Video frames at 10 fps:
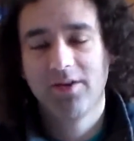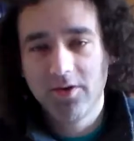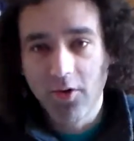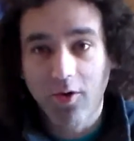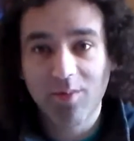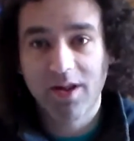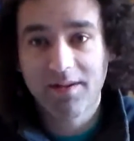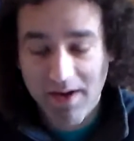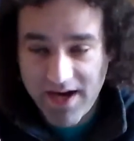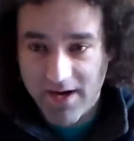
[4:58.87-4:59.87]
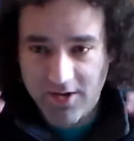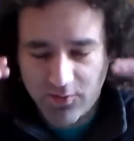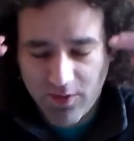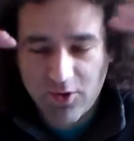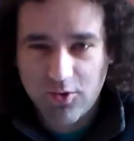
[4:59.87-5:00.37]
normally my hair
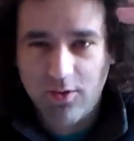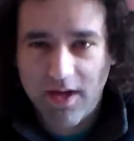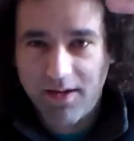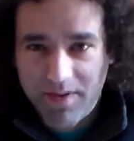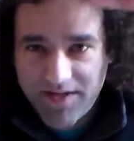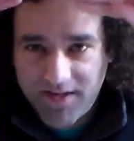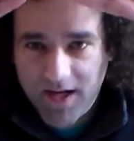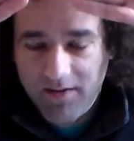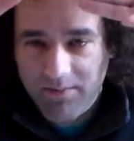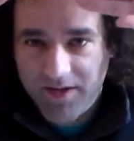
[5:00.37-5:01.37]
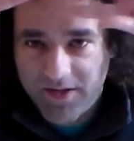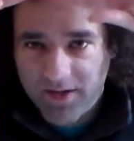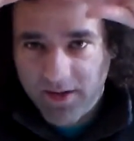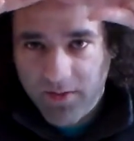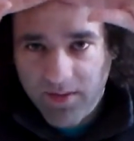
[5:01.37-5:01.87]
is real short like a buzz cut, but there's
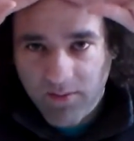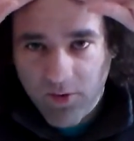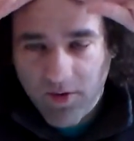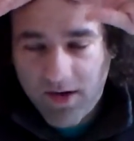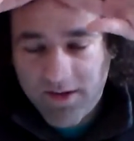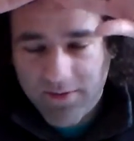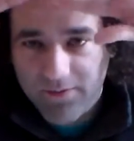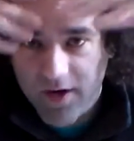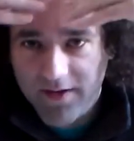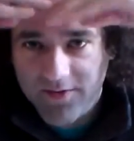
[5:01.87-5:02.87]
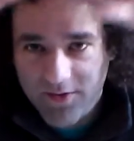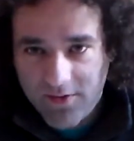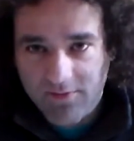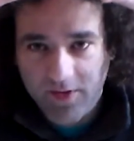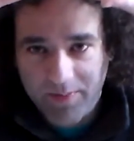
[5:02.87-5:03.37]
a little bit more in the front so
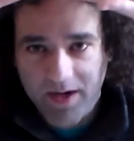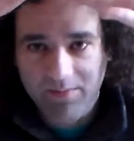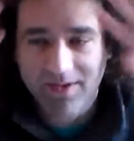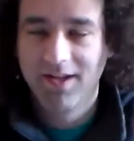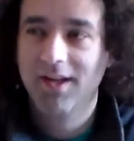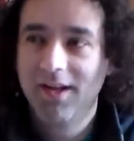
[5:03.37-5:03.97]
you can flip it up.